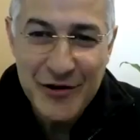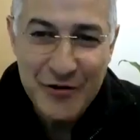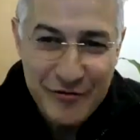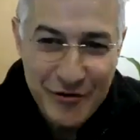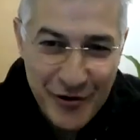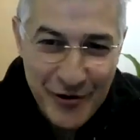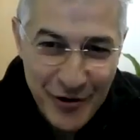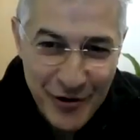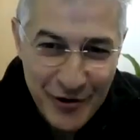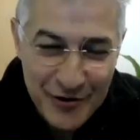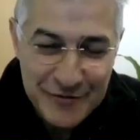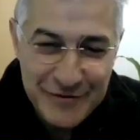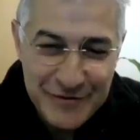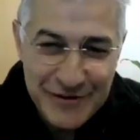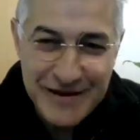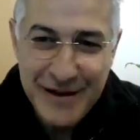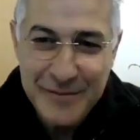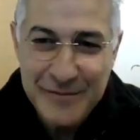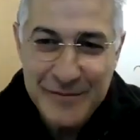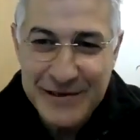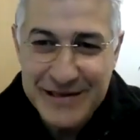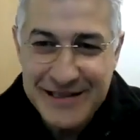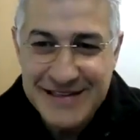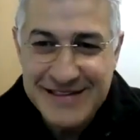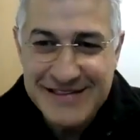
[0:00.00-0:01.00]
you for all of the
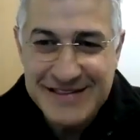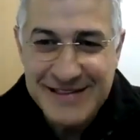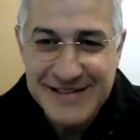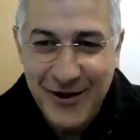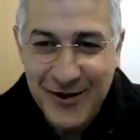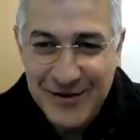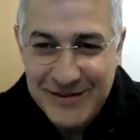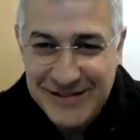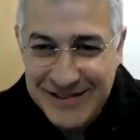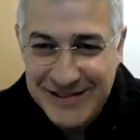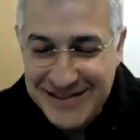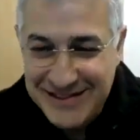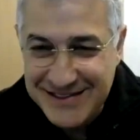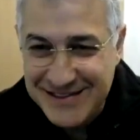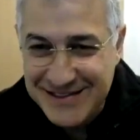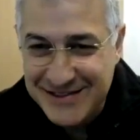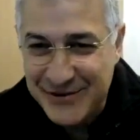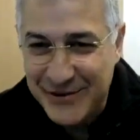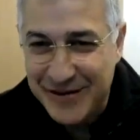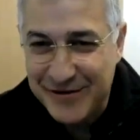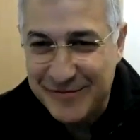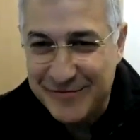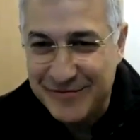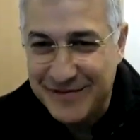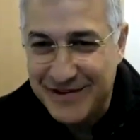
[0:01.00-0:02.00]
Lebanese Aussies
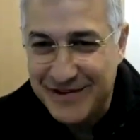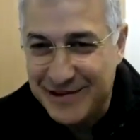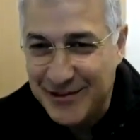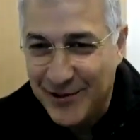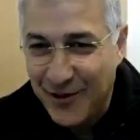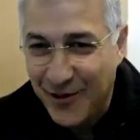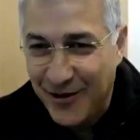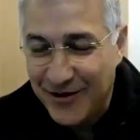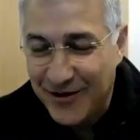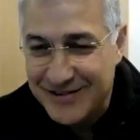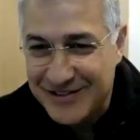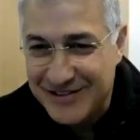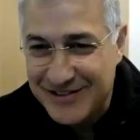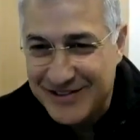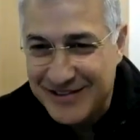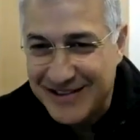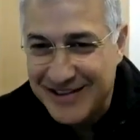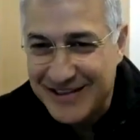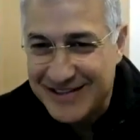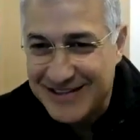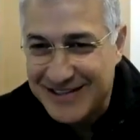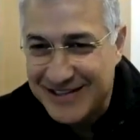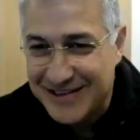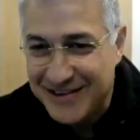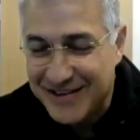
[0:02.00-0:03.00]
to have launched
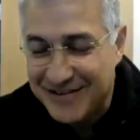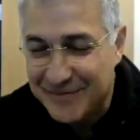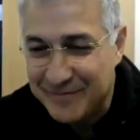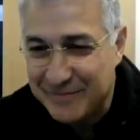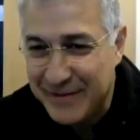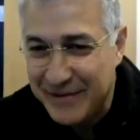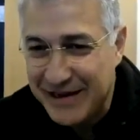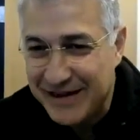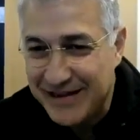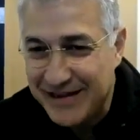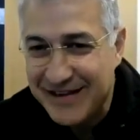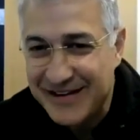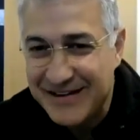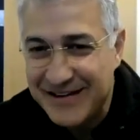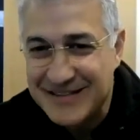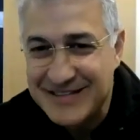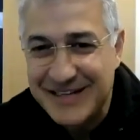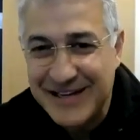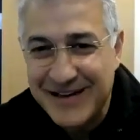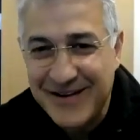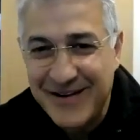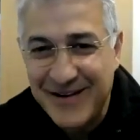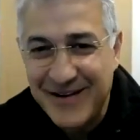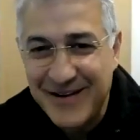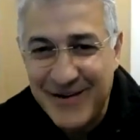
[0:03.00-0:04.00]
this many years
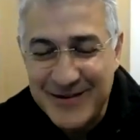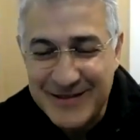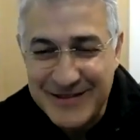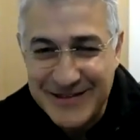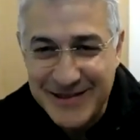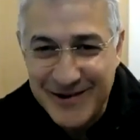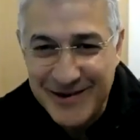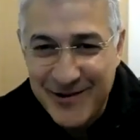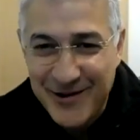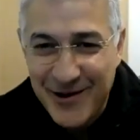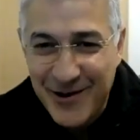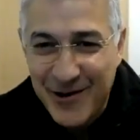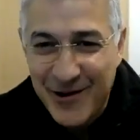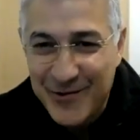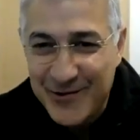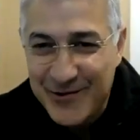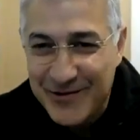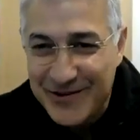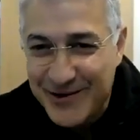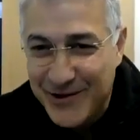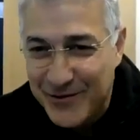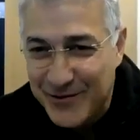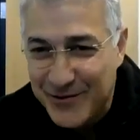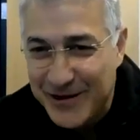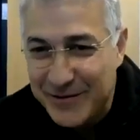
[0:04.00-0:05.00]
ago. So go
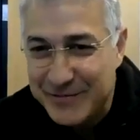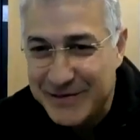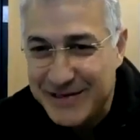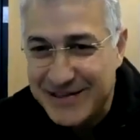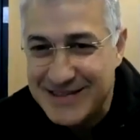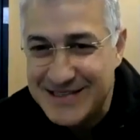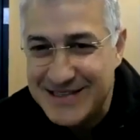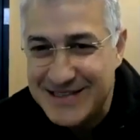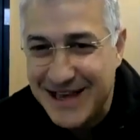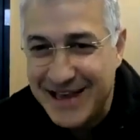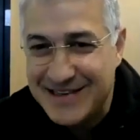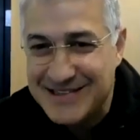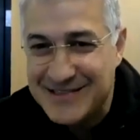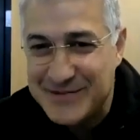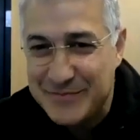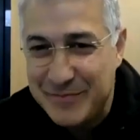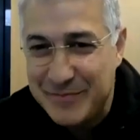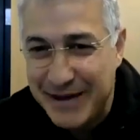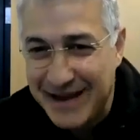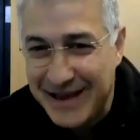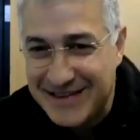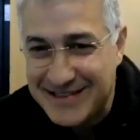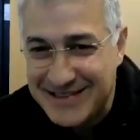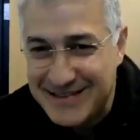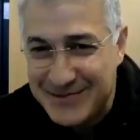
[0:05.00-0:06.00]
Lebanese
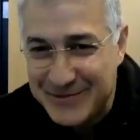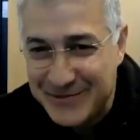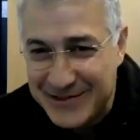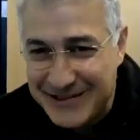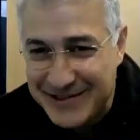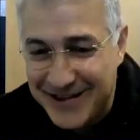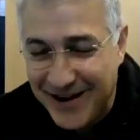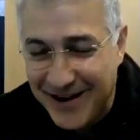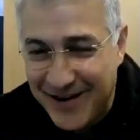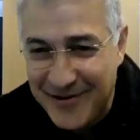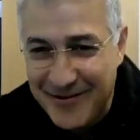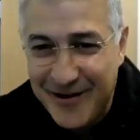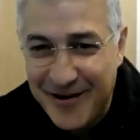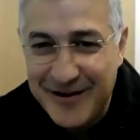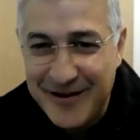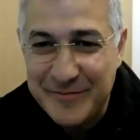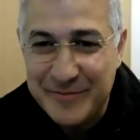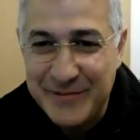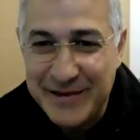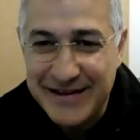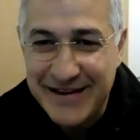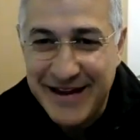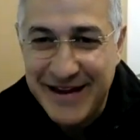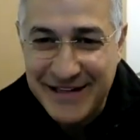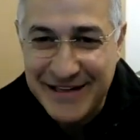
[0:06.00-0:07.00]
expats with our
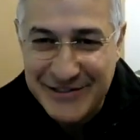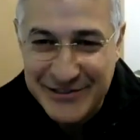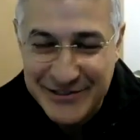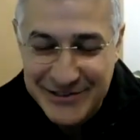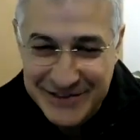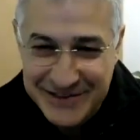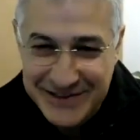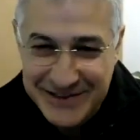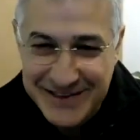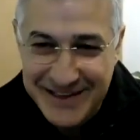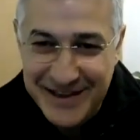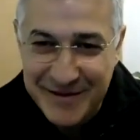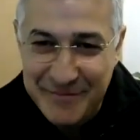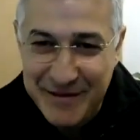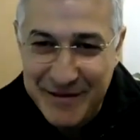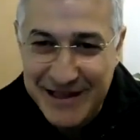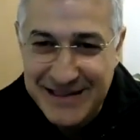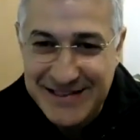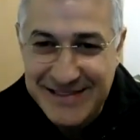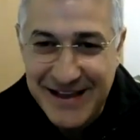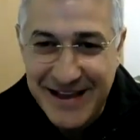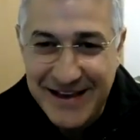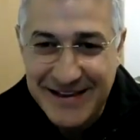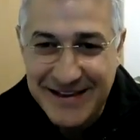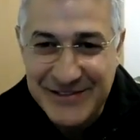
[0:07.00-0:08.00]
rugby national team.
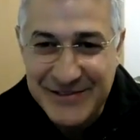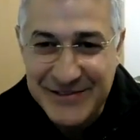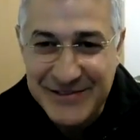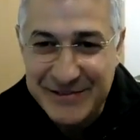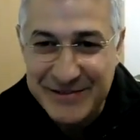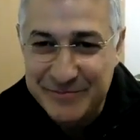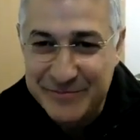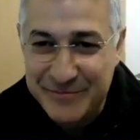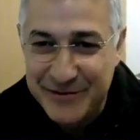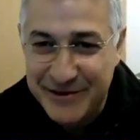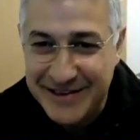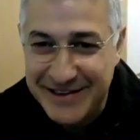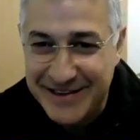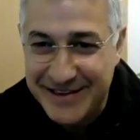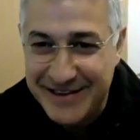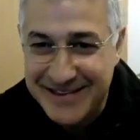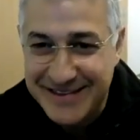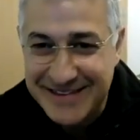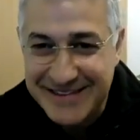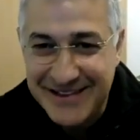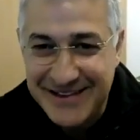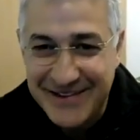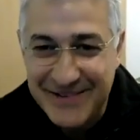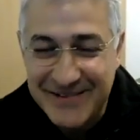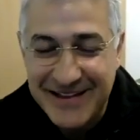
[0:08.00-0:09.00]
That's actually
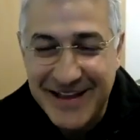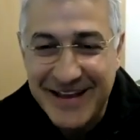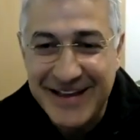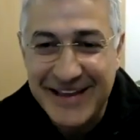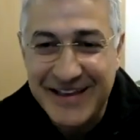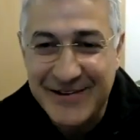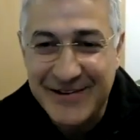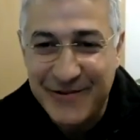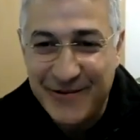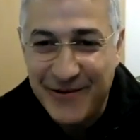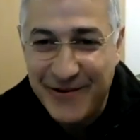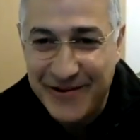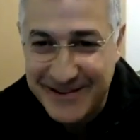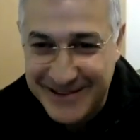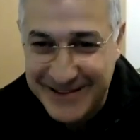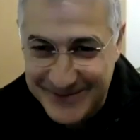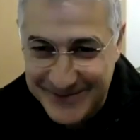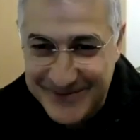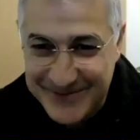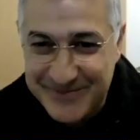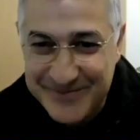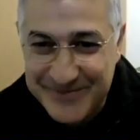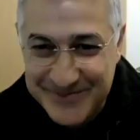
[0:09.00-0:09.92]
brilliant. So thank you all.